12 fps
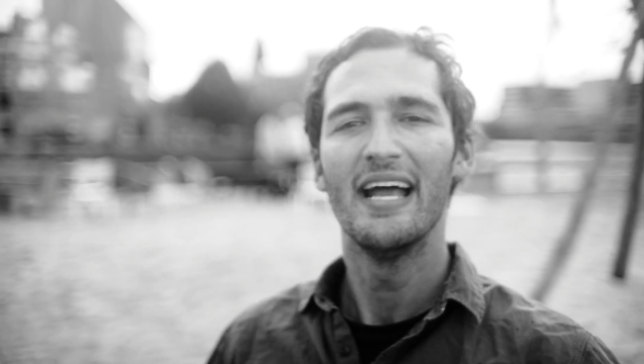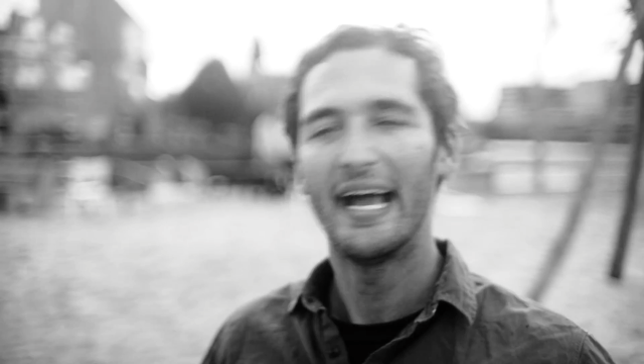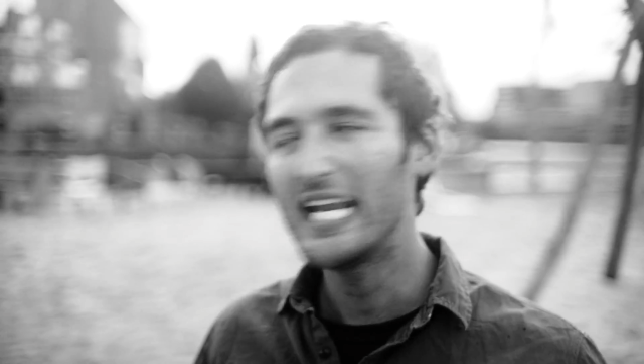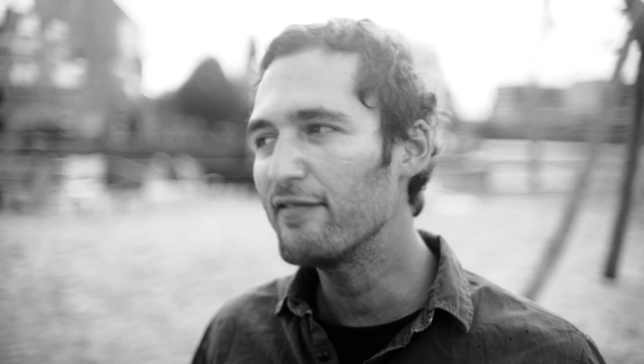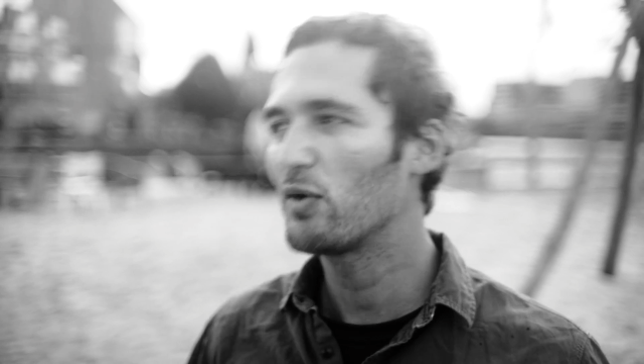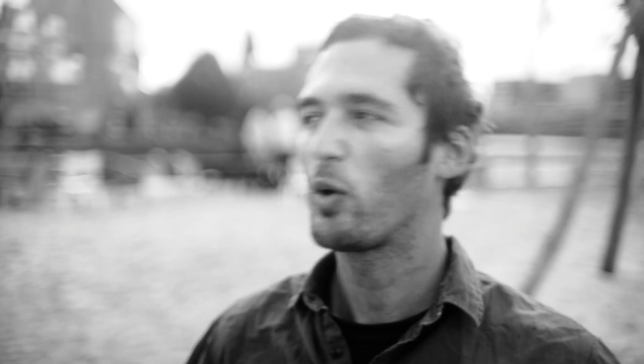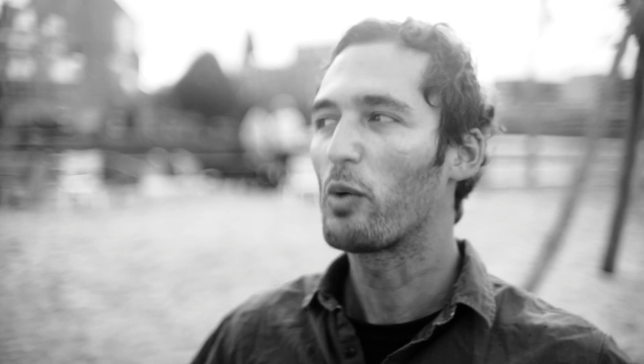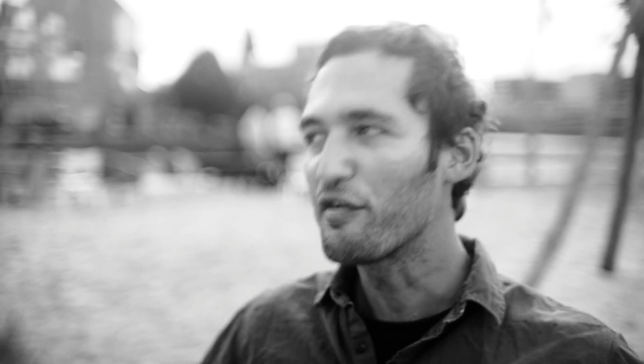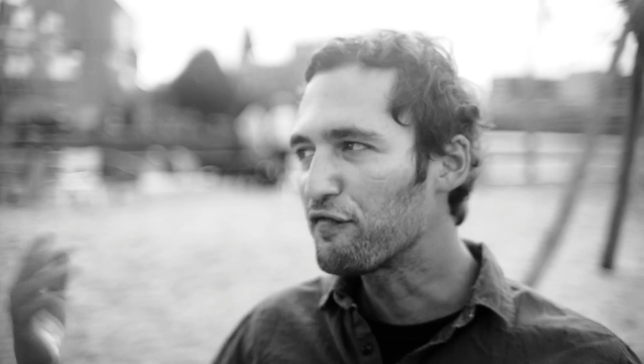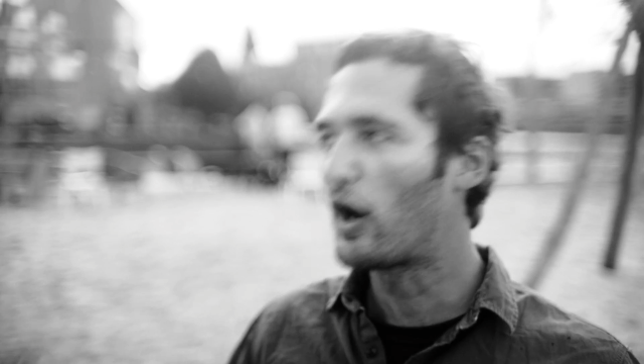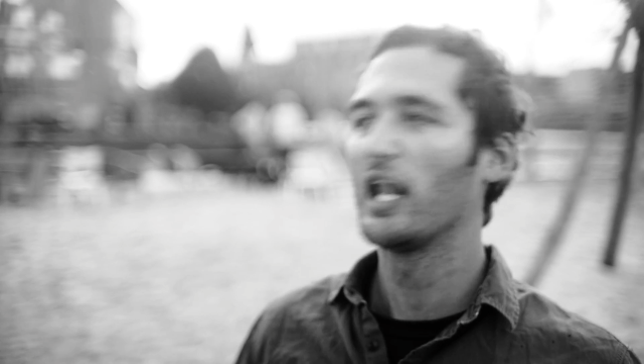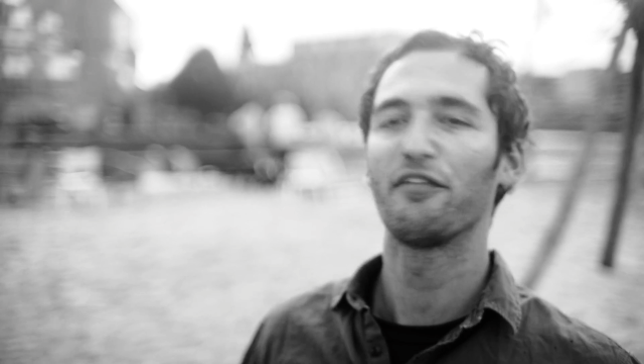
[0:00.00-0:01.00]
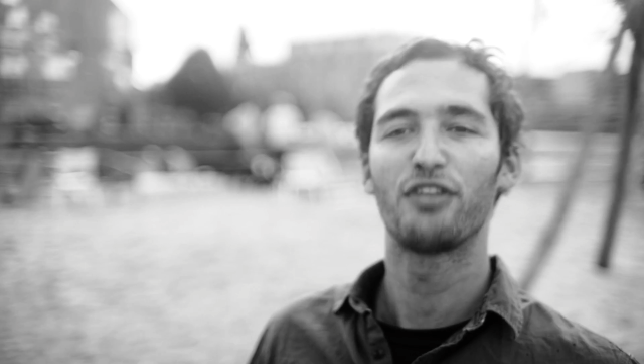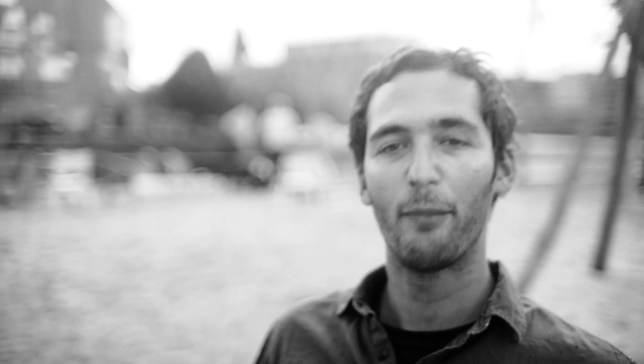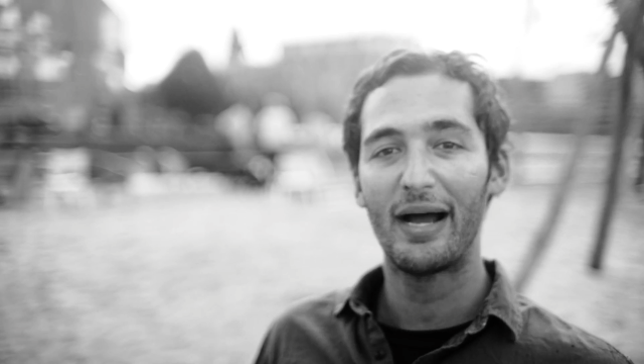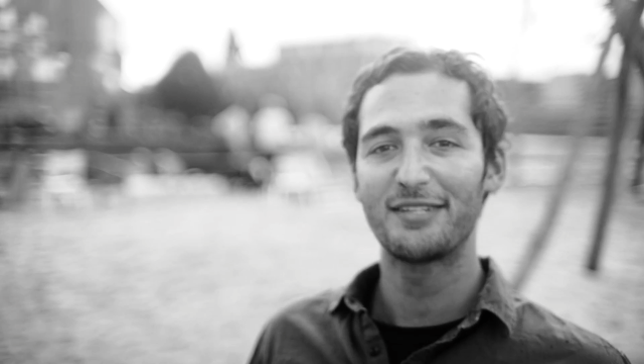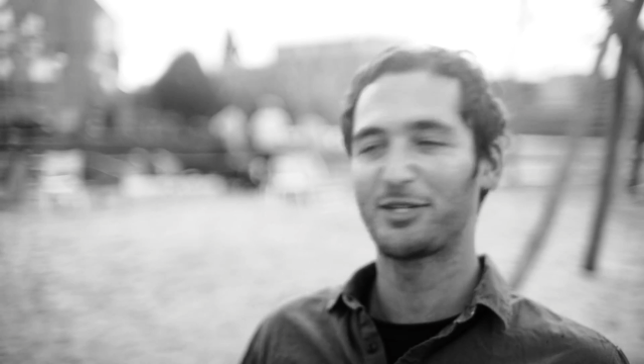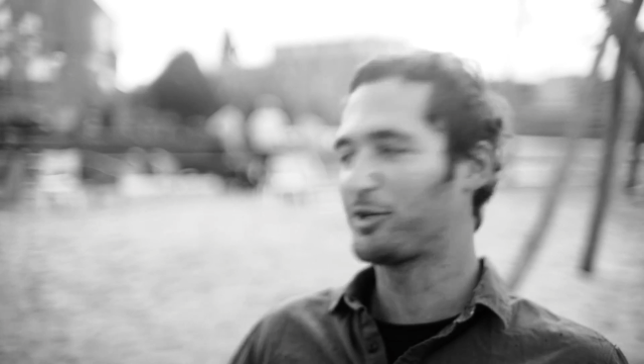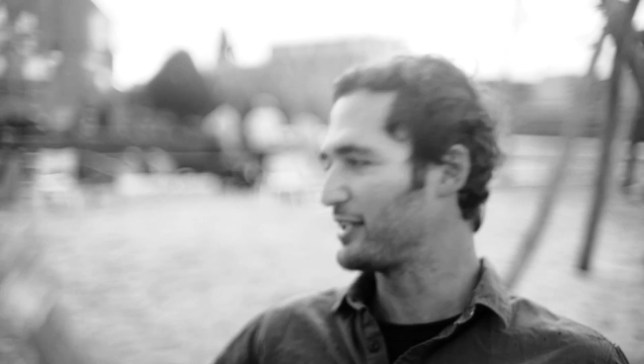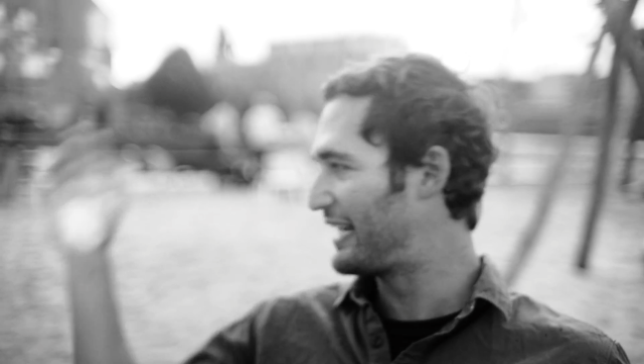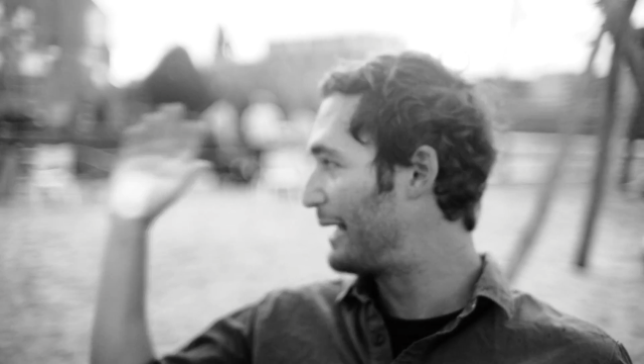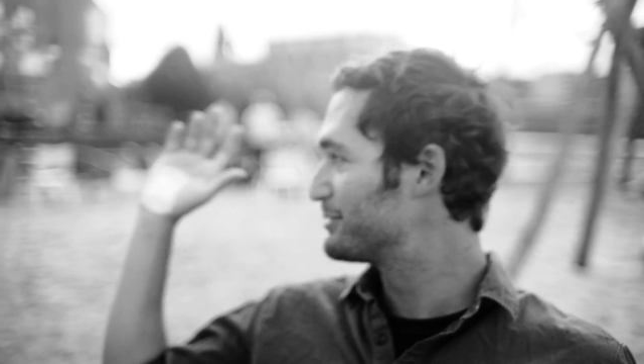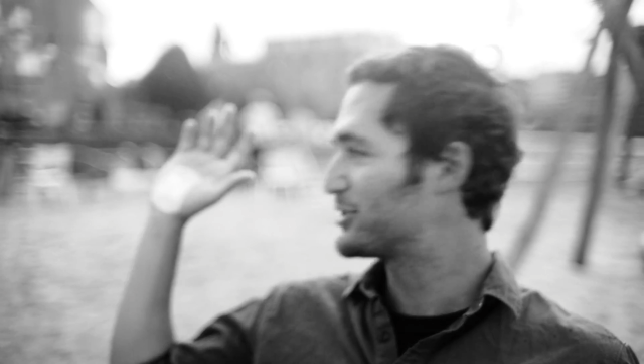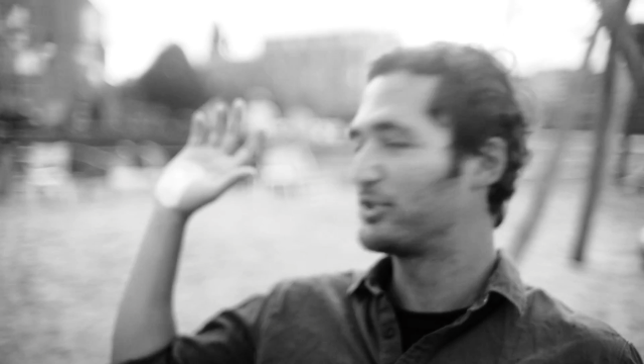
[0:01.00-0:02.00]
and even when we fall off the bicycle in
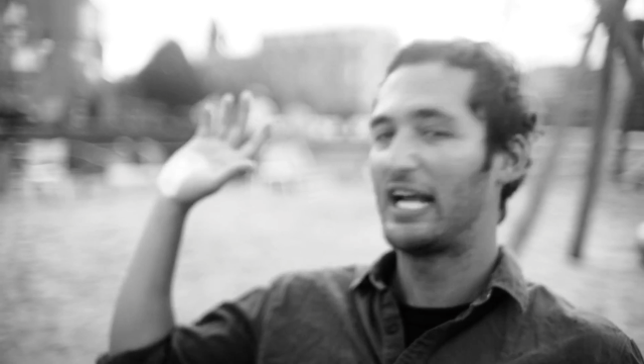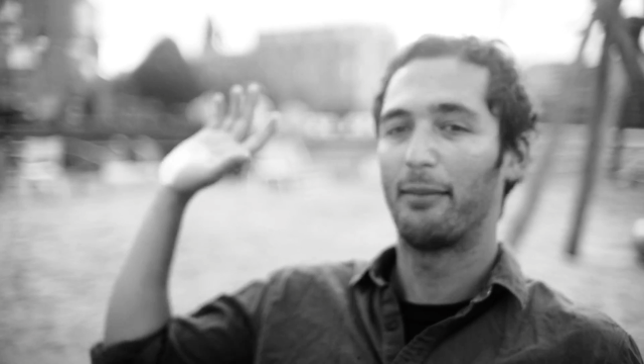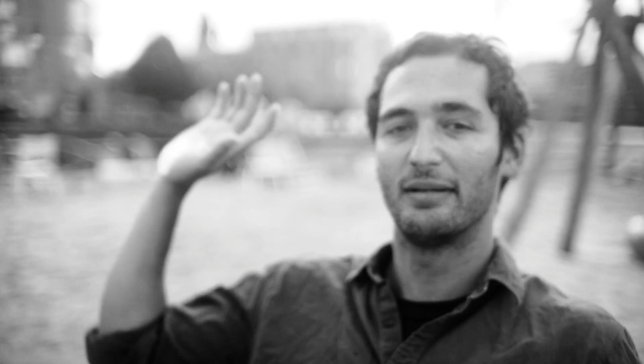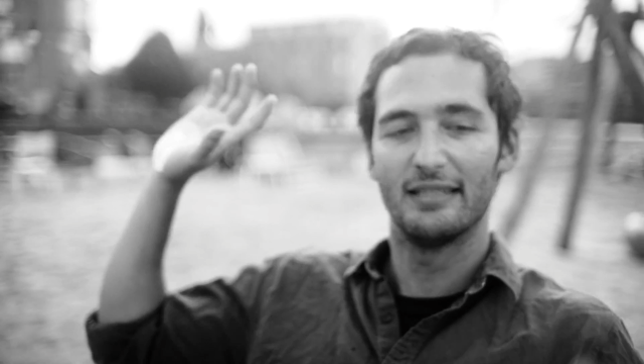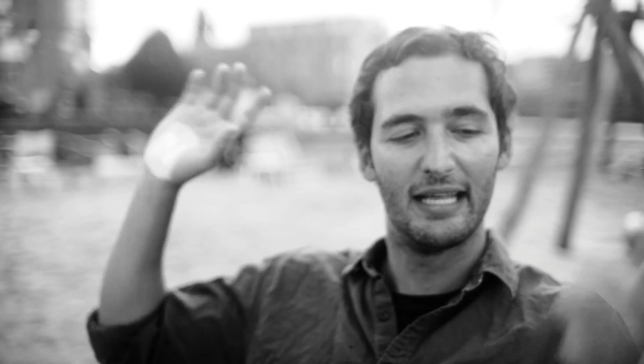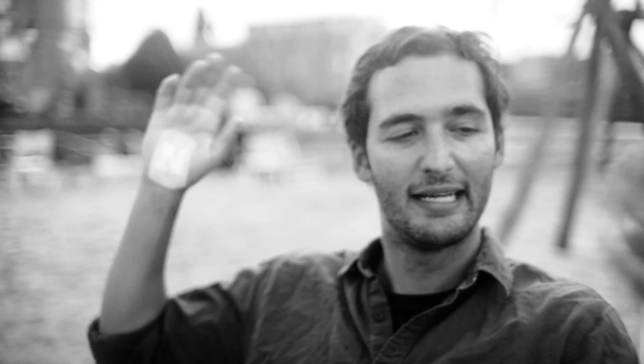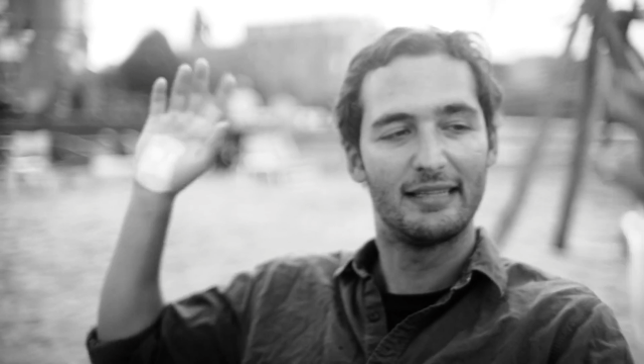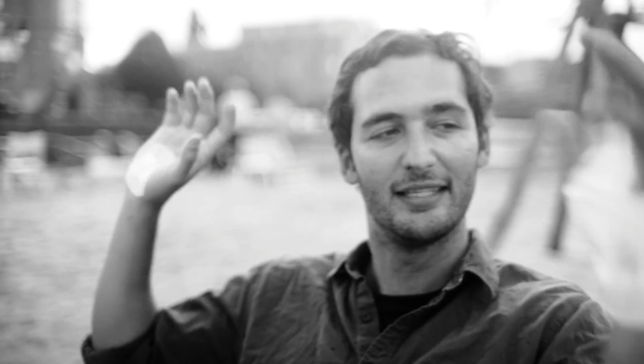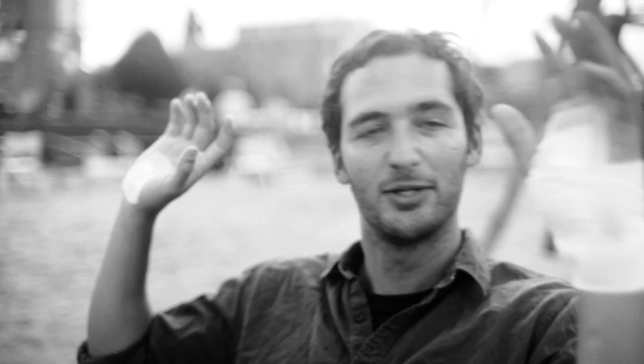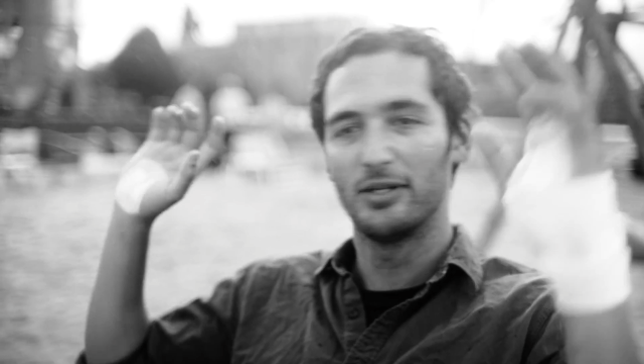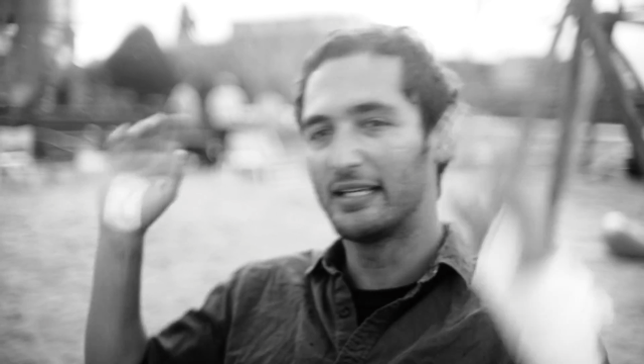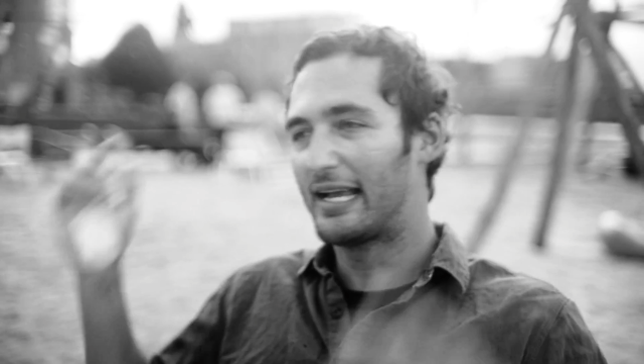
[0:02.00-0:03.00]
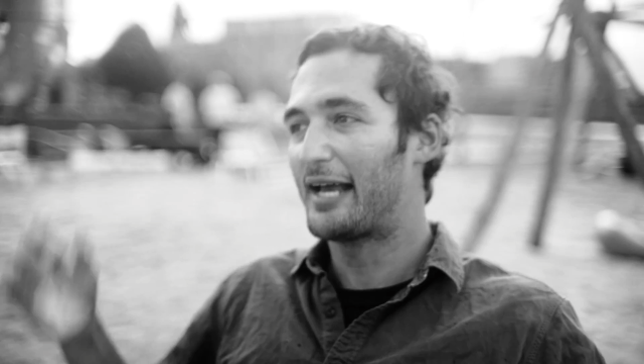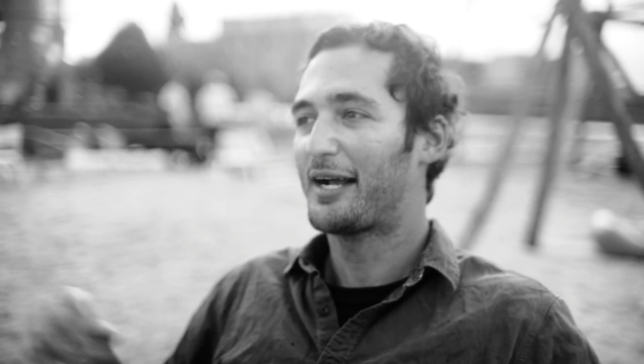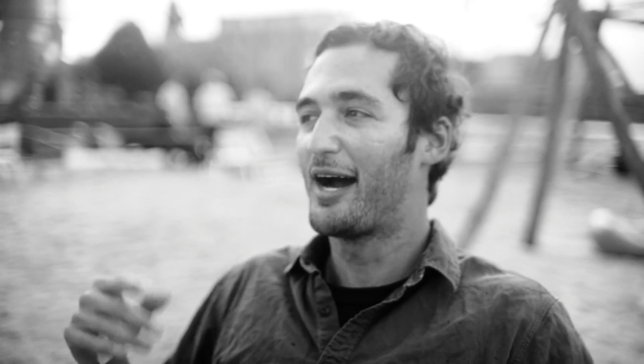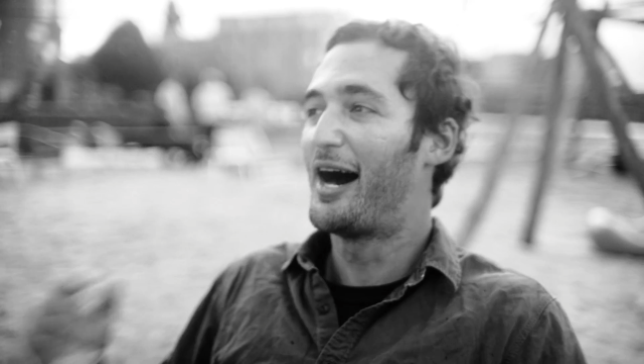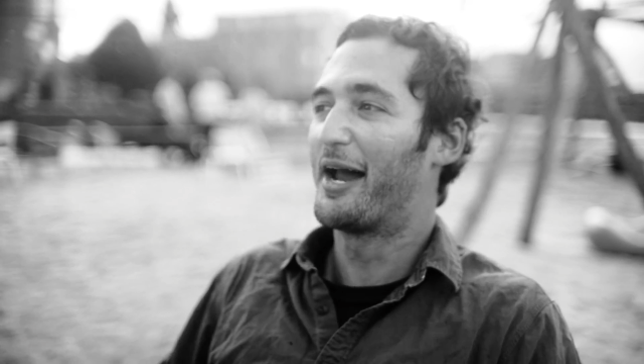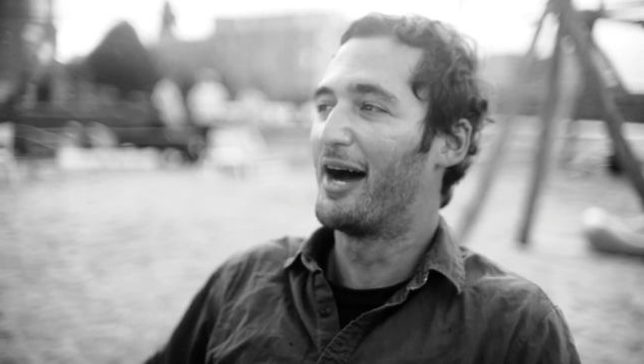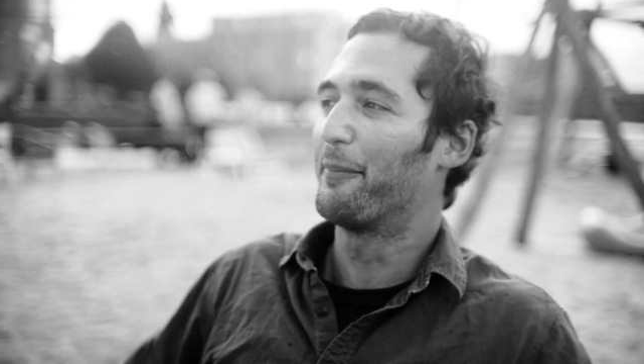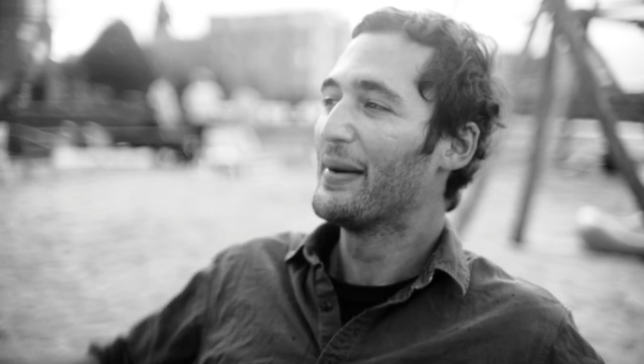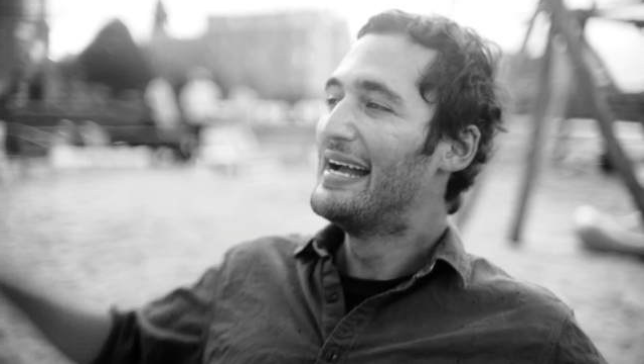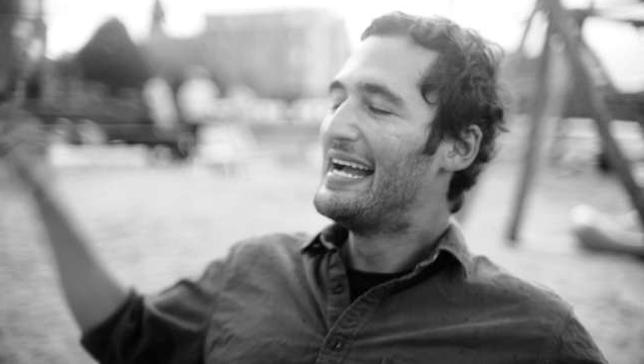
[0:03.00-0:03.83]
Amsterdam and like literally get caught up,